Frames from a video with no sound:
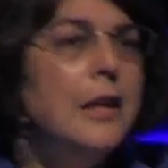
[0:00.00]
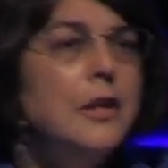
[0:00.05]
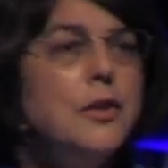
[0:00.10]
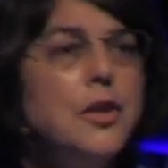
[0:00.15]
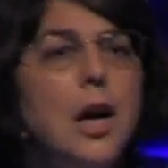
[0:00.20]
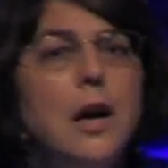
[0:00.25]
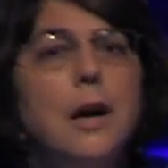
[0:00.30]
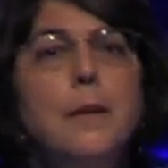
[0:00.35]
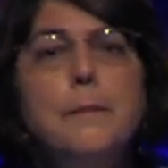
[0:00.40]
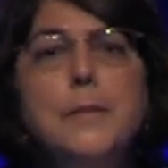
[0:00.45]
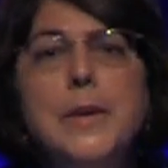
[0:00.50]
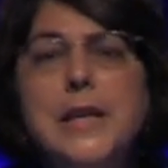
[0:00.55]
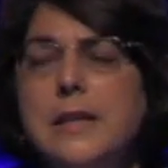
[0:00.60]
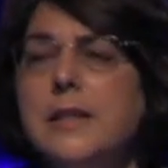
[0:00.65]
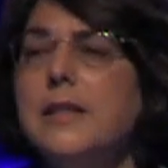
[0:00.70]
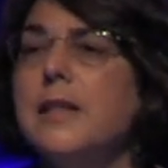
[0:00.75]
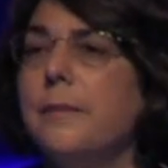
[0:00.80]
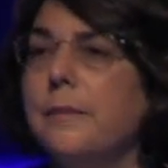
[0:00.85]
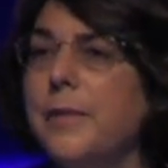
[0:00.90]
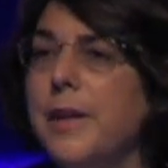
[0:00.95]
taught me
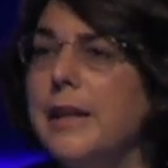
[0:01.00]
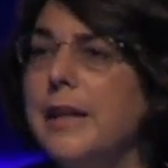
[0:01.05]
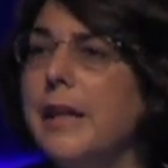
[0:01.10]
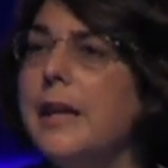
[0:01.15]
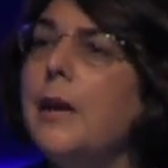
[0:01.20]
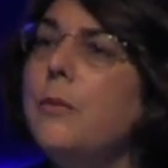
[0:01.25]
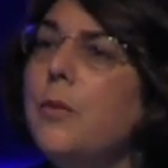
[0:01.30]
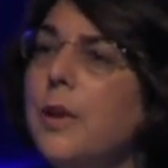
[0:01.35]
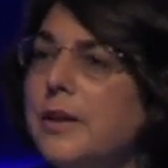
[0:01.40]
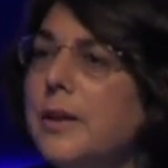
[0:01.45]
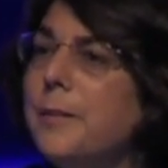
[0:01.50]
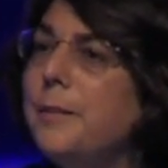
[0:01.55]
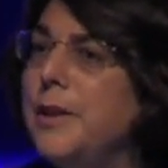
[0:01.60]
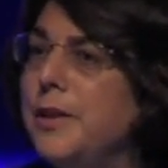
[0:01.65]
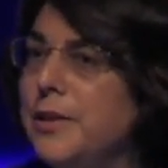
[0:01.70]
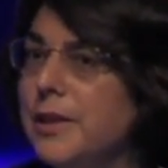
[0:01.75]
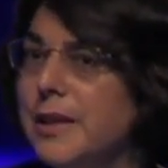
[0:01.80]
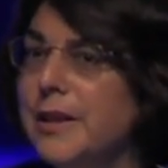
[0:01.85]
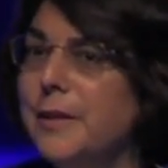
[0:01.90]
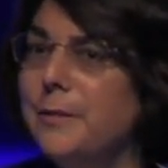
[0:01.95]
something that I wound up
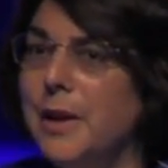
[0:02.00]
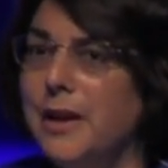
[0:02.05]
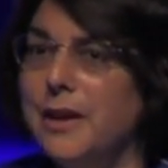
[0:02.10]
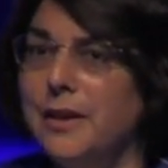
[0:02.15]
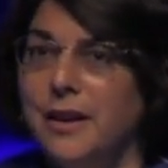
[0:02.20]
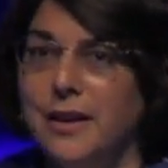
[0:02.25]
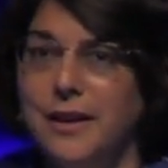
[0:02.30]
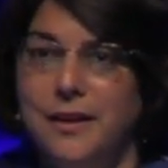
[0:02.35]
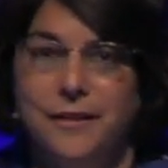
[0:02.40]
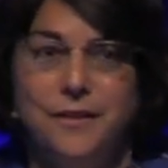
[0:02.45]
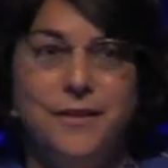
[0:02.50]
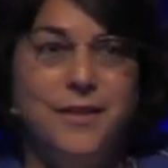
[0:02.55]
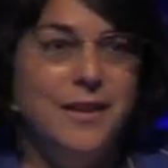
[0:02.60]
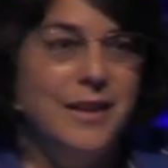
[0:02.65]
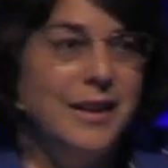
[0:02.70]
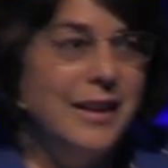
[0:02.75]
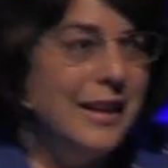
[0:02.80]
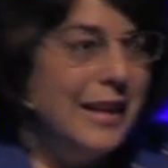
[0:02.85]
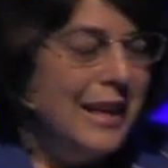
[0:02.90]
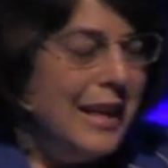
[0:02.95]
using in my life.
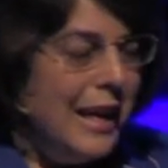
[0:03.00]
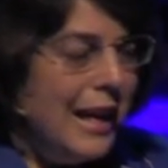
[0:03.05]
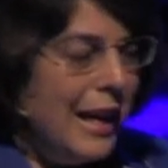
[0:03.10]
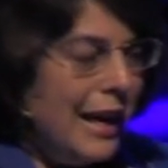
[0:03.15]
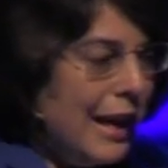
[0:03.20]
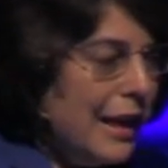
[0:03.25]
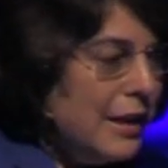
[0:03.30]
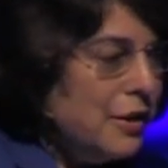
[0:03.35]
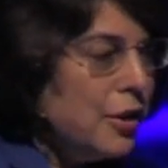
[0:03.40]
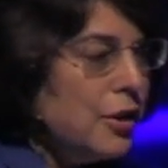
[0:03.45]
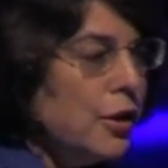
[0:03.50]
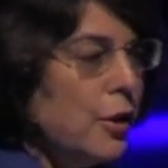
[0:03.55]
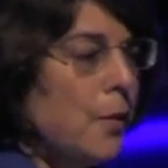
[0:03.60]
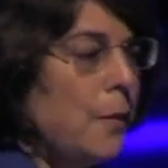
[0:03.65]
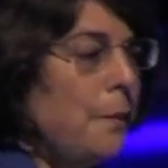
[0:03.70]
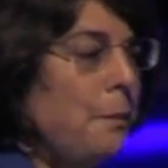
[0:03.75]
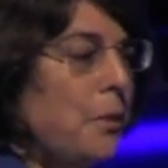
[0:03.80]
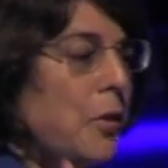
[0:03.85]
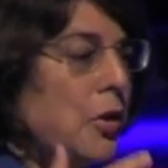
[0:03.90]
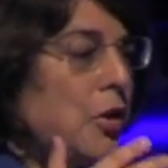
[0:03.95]
And
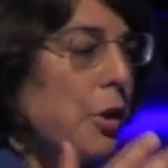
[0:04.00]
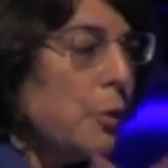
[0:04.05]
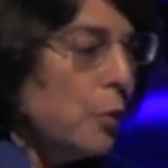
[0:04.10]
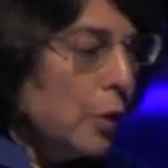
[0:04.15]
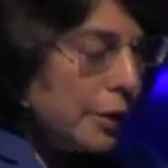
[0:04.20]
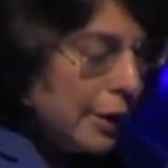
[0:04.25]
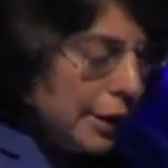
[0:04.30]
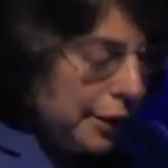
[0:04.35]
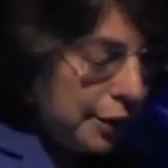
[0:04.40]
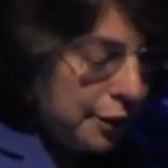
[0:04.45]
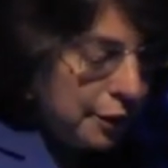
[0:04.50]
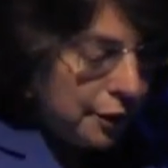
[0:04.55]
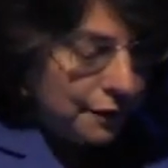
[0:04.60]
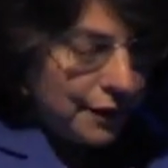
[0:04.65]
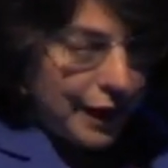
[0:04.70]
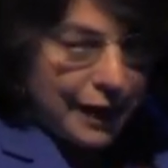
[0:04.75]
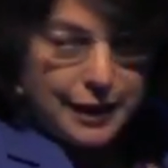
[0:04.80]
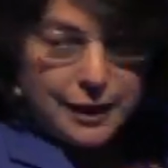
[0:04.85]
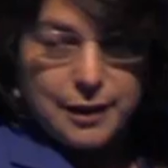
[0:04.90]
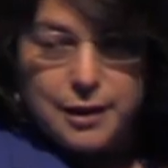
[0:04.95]
so she worked at
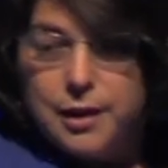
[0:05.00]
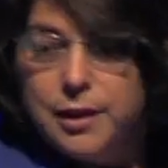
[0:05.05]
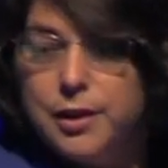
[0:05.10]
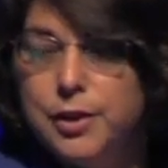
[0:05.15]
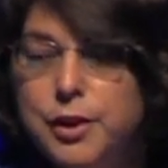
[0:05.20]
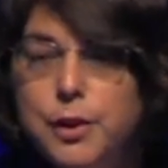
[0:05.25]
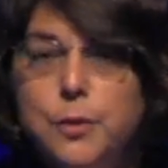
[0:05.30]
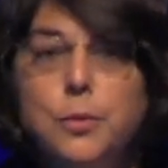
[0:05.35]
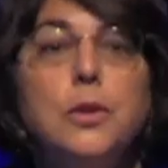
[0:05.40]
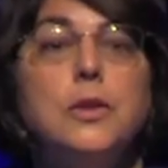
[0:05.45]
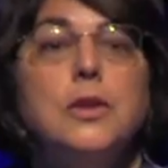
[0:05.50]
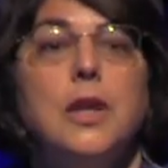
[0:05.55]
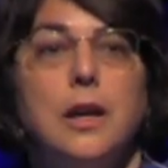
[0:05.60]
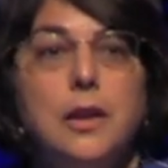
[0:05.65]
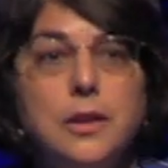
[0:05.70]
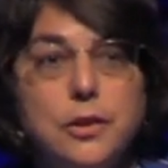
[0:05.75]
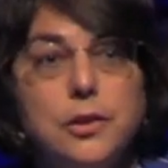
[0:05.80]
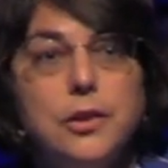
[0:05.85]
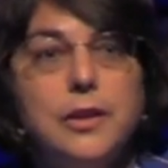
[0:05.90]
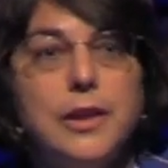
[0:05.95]
UNIVAC, she worked
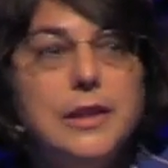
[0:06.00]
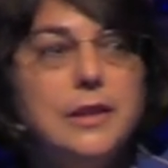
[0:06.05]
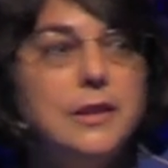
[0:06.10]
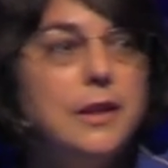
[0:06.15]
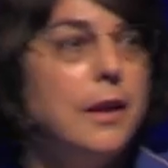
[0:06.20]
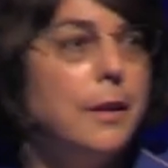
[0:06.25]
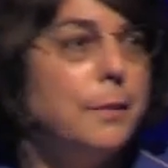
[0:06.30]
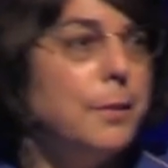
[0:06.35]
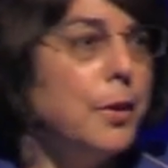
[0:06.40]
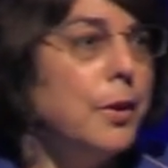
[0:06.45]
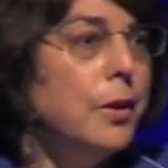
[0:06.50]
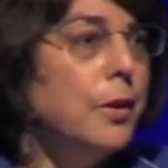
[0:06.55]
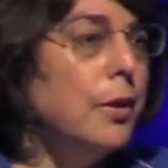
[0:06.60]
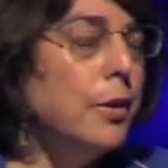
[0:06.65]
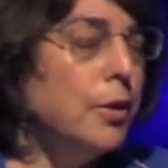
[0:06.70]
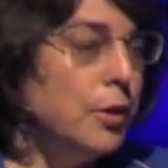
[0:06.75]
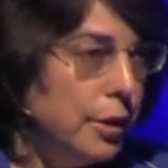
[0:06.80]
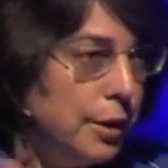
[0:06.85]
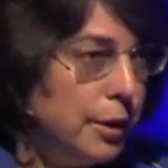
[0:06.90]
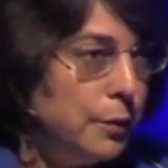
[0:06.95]
under Grace Hopper,
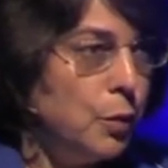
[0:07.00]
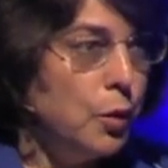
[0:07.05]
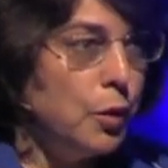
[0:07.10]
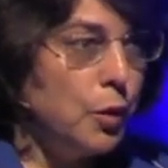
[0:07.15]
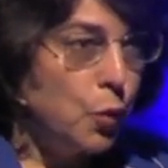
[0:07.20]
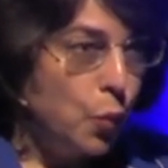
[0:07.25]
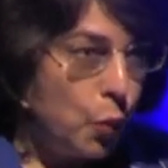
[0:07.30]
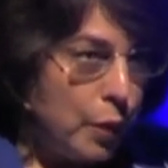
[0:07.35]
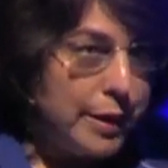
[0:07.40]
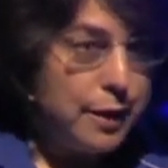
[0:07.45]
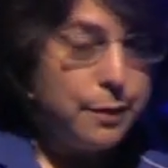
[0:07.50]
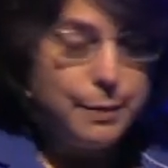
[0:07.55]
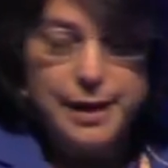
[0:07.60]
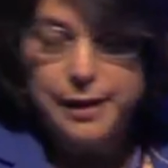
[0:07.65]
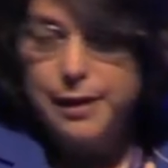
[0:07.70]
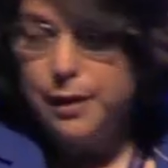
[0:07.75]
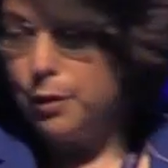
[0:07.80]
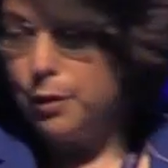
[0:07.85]
she worked with Betty